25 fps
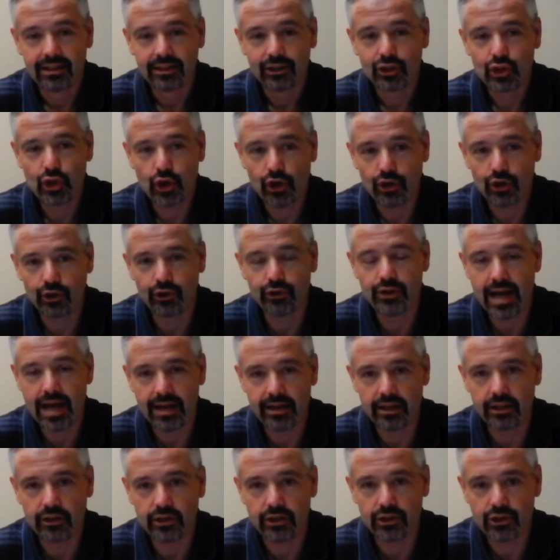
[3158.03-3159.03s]
turn that
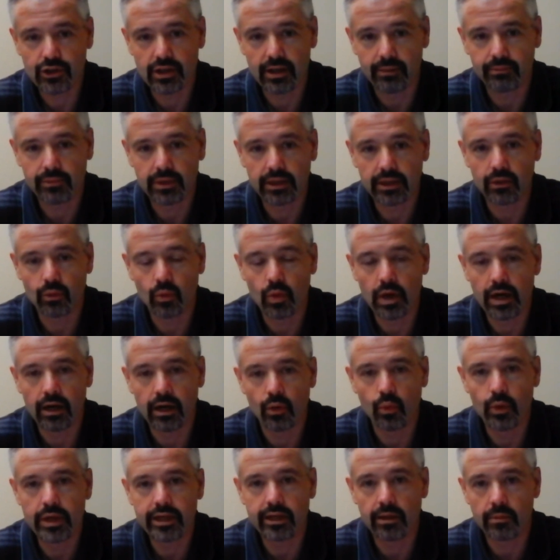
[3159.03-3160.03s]
into something
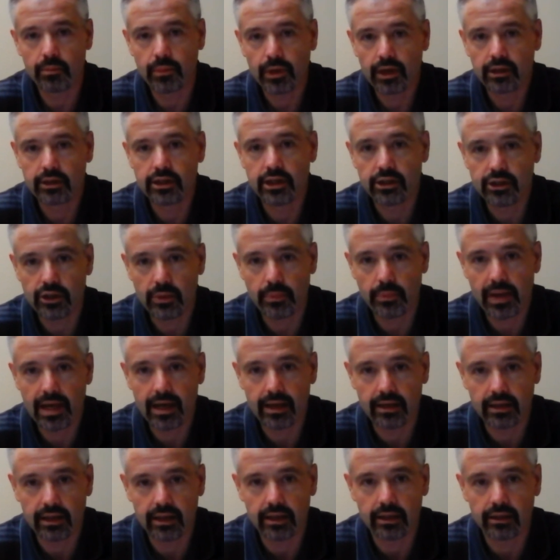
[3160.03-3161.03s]
where we can
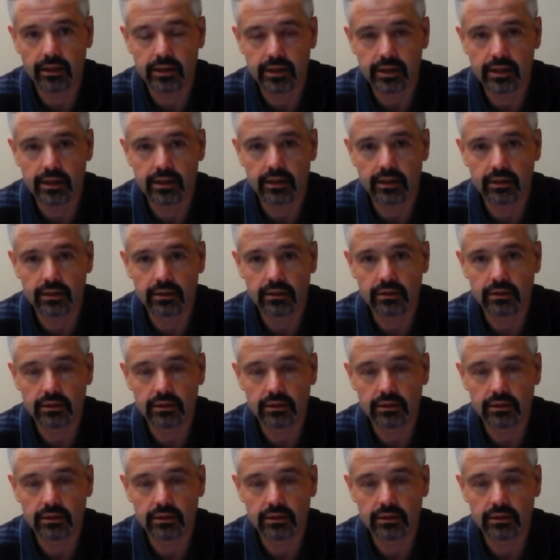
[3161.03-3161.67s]
participate in the